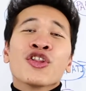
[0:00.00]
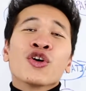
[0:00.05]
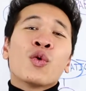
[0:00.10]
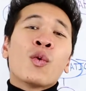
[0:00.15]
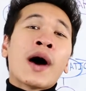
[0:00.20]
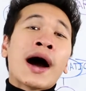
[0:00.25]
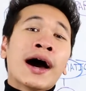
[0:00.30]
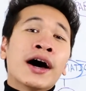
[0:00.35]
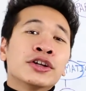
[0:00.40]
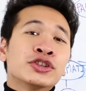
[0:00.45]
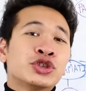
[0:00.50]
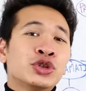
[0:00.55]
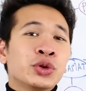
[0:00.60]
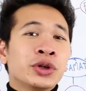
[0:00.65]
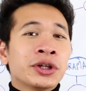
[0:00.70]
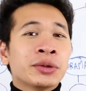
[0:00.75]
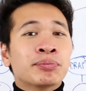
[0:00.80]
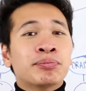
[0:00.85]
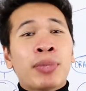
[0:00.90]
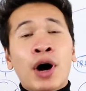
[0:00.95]
the while
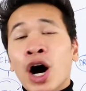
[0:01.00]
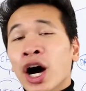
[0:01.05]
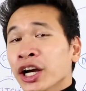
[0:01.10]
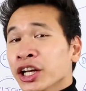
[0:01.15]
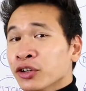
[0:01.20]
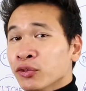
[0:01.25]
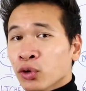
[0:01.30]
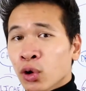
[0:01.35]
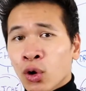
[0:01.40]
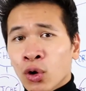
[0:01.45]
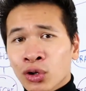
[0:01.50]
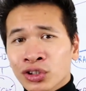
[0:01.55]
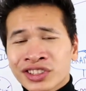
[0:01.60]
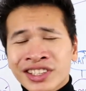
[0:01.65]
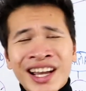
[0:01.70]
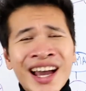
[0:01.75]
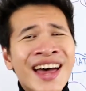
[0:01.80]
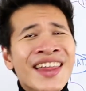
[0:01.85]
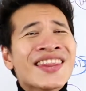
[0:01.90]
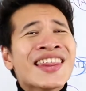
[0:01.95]
doing body rolls
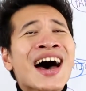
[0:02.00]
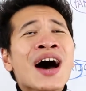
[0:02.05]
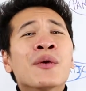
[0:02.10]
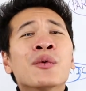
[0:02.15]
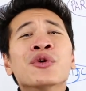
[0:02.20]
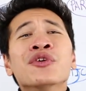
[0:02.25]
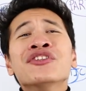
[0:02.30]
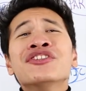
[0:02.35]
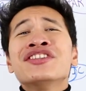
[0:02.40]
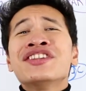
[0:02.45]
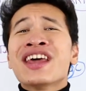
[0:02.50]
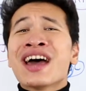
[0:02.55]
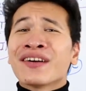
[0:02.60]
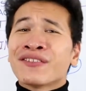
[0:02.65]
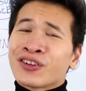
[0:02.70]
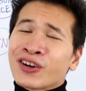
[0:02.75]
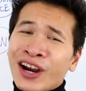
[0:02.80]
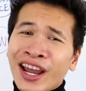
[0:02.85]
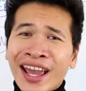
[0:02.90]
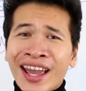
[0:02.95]
that will
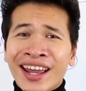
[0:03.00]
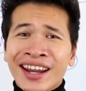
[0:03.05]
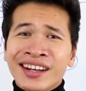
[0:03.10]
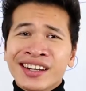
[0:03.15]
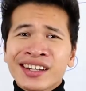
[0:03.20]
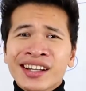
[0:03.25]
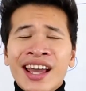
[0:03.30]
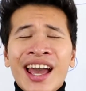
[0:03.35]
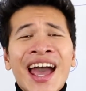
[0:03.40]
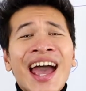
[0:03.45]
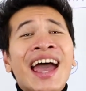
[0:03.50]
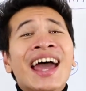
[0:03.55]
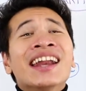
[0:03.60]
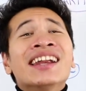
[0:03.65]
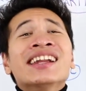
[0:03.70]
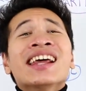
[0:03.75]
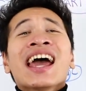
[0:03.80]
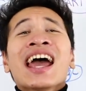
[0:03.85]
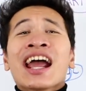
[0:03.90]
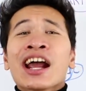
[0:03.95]
never end
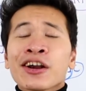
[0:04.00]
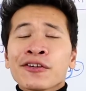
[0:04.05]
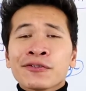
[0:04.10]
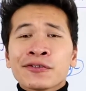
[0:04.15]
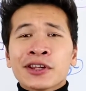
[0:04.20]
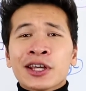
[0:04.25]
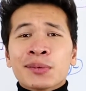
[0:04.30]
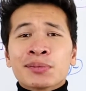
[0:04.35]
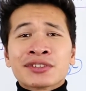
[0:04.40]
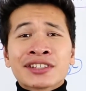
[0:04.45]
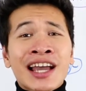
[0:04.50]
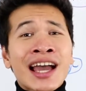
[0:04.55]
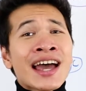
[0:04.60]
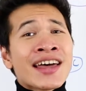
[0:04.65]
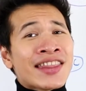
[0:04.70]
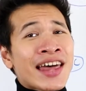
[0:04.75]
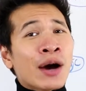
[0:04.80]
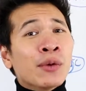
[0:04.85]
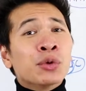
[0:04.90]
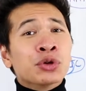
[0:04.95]
and hair flips that